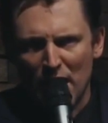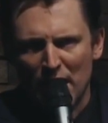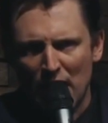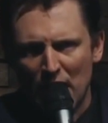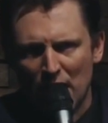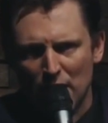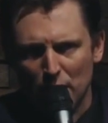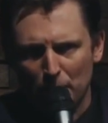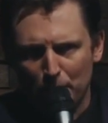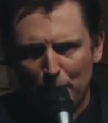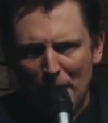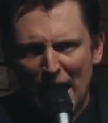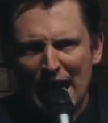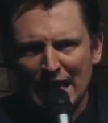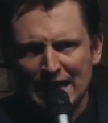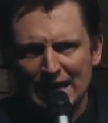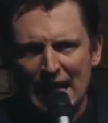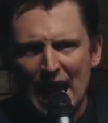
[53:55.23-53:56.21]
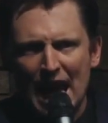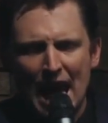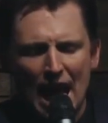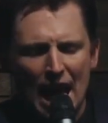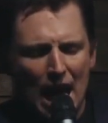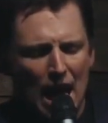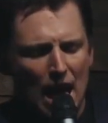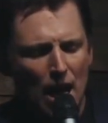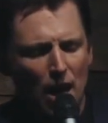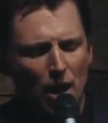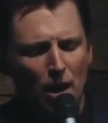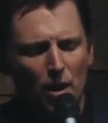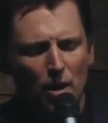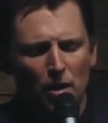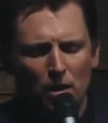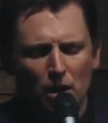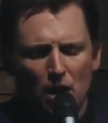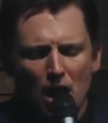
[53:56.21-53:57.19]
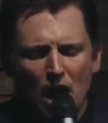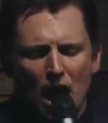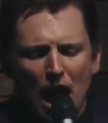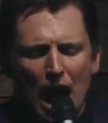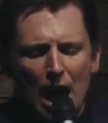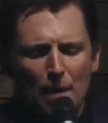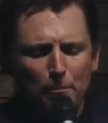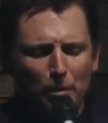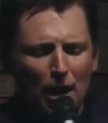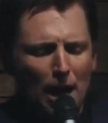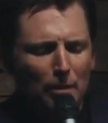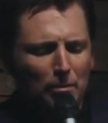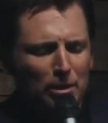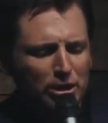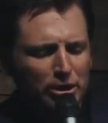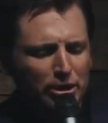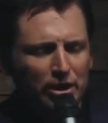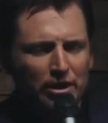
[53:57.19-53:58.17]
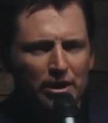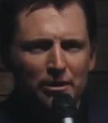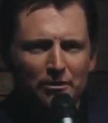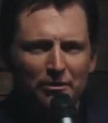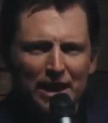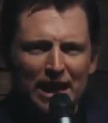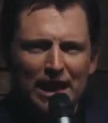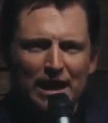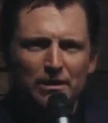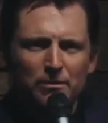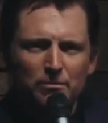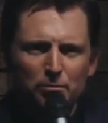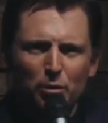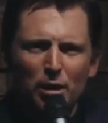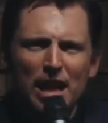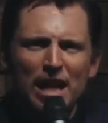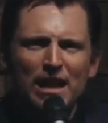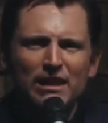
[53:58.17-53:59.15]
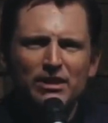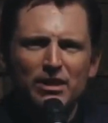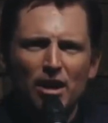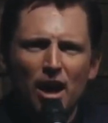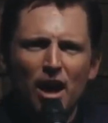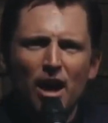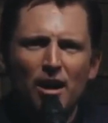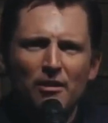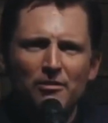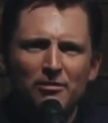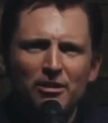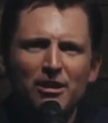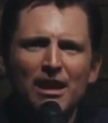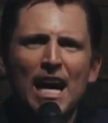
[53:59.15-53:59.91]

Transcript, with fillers: When I look back now, I probably shouldn't have eaten bricks of